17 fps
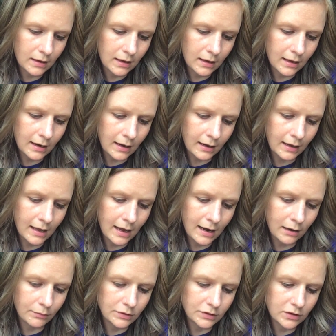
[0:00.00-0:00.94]
And again,
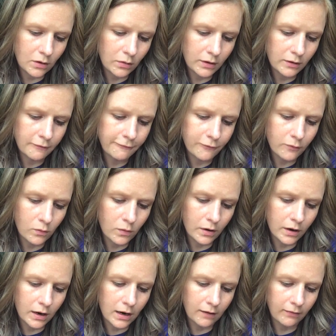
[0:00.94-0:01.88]
I was going
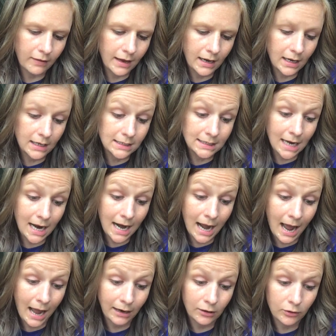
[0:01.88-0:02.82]
for like a
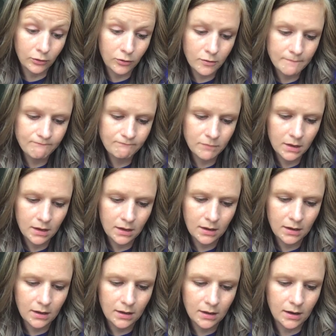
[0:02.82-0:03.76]
diagonal.
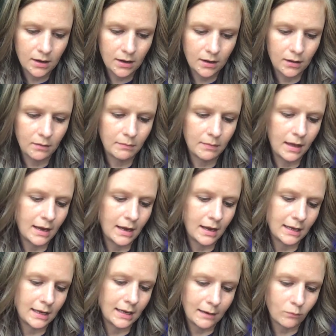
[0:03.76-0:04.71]
And
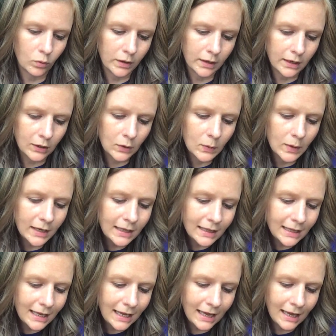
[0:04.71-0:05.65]
again, I'm working
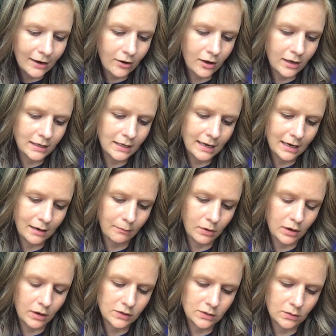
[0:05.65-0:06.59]
quickly and on
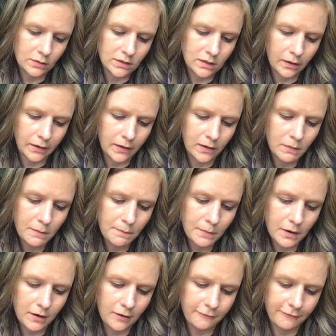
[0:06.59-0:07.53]
camera, so it's not gonna be
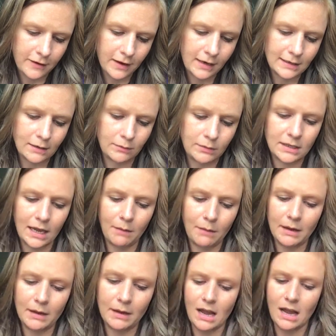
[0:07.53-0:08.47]
perfect. I would take
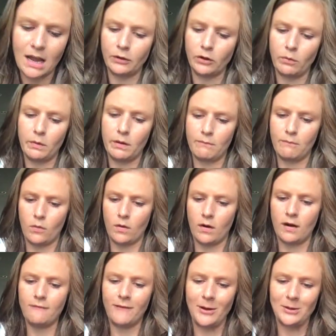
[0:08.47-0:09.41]
my time a little bit
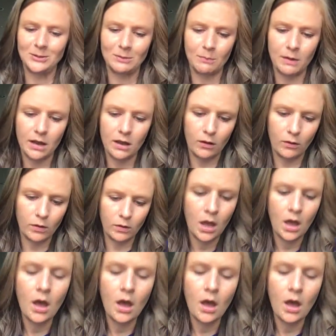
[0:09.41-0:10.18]
more if I was on my own.